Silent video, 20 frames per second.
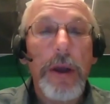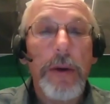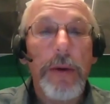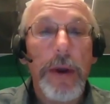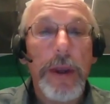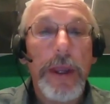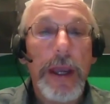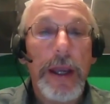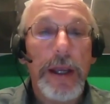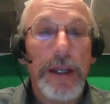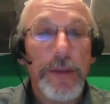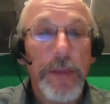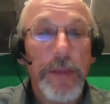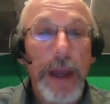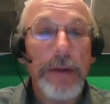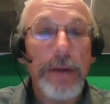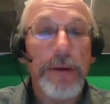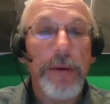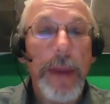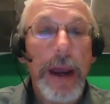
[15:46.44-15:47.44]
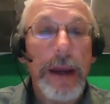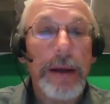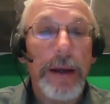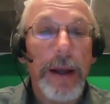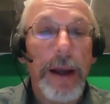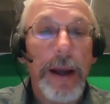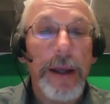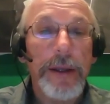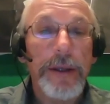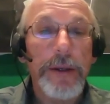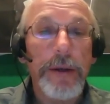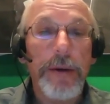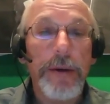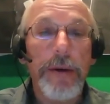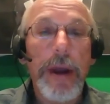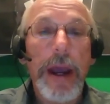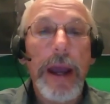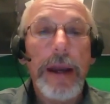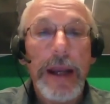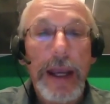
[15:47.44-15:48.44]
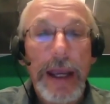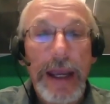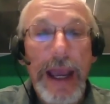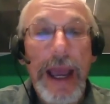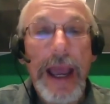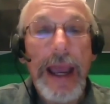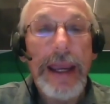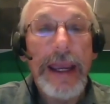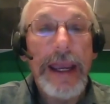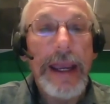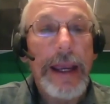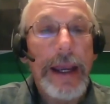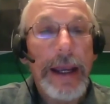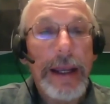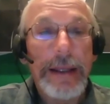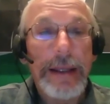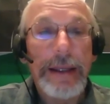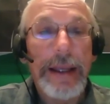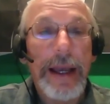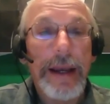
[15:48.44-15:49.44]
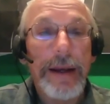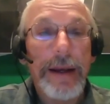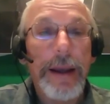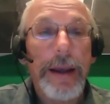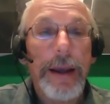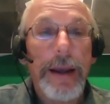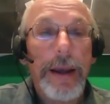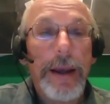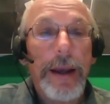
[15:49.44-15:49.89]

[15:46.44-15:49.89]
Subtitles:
We take a spectrum analyzer and a Yagi antenna